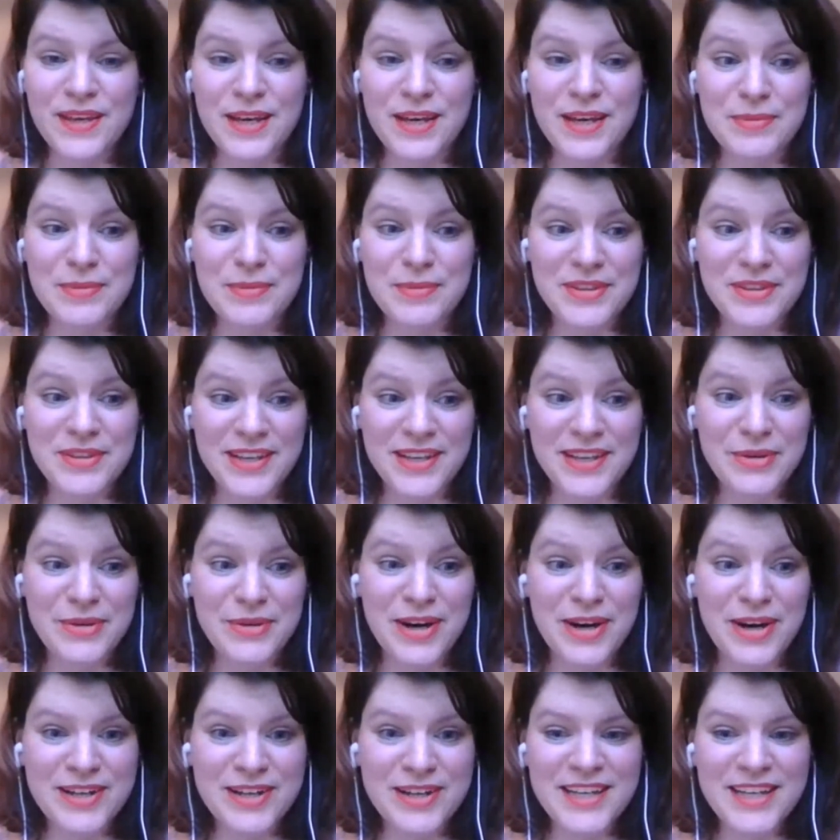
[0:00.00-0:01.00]
But thank
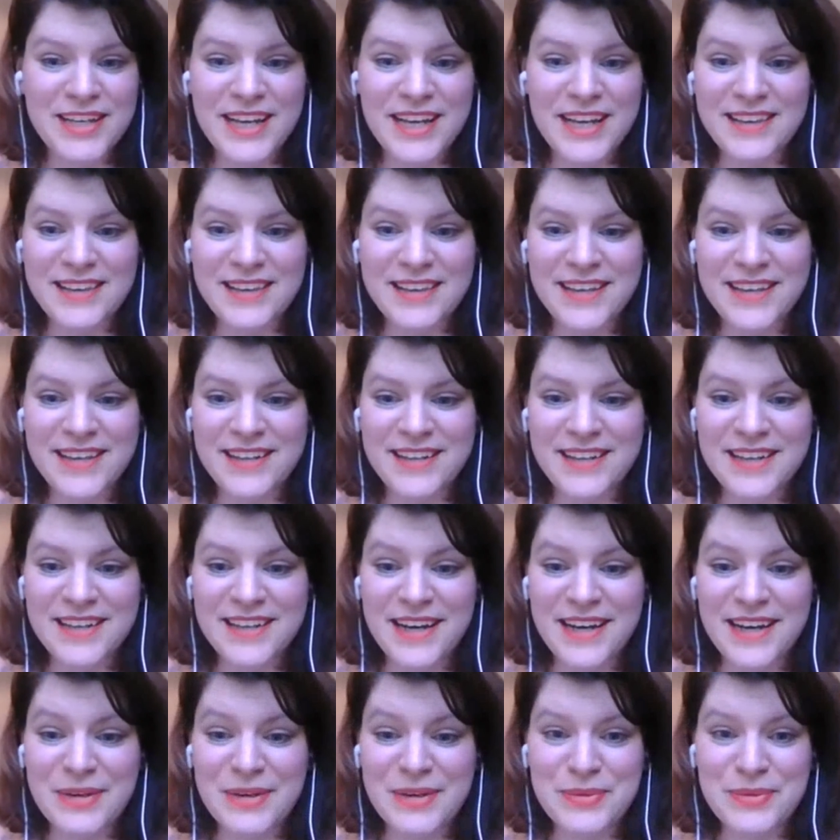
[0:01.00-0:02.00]
you, Aki, and then
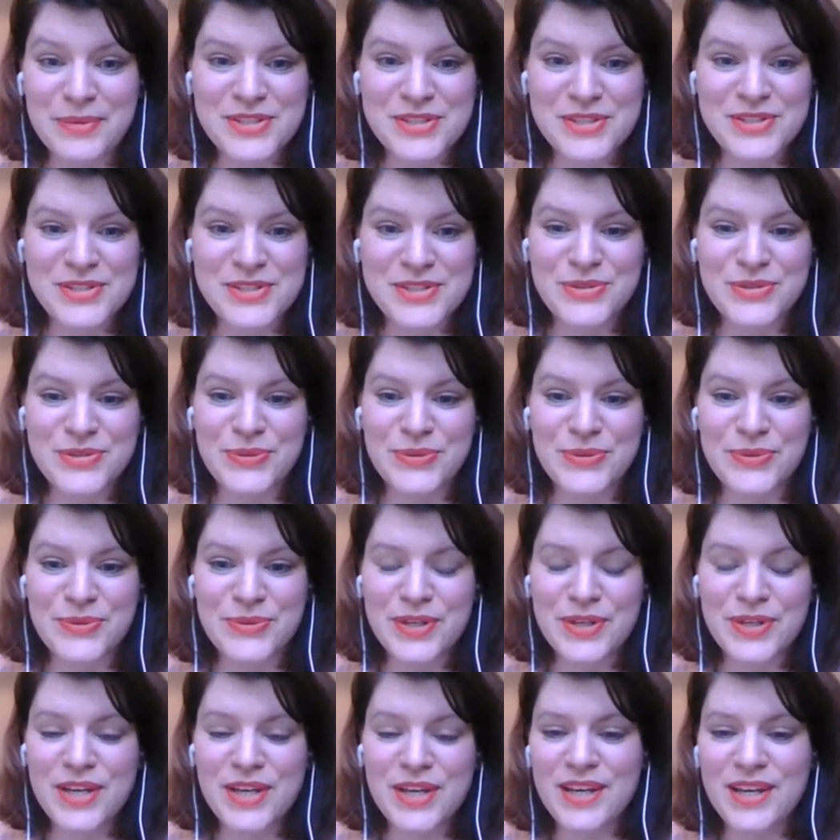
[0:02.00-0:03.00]
I wish
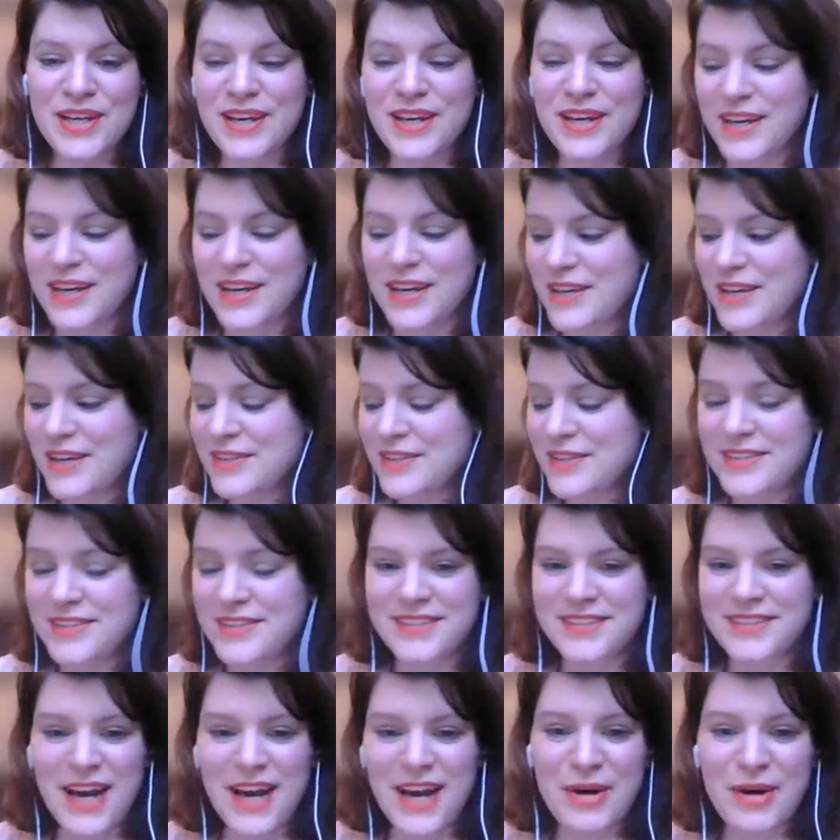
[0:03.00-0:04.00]
to
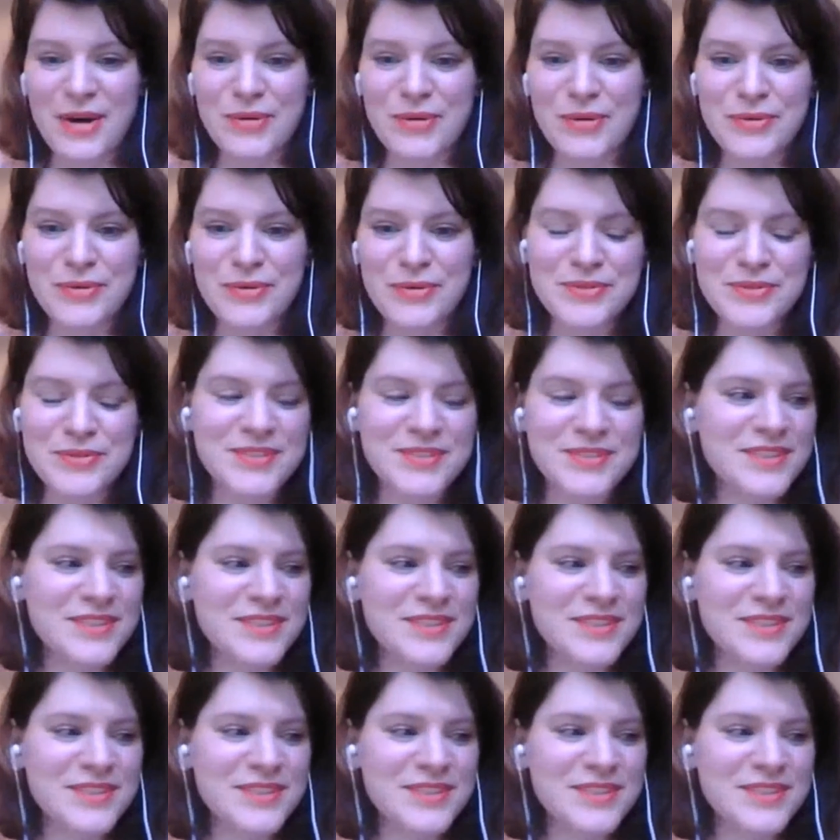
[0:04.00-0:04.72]
now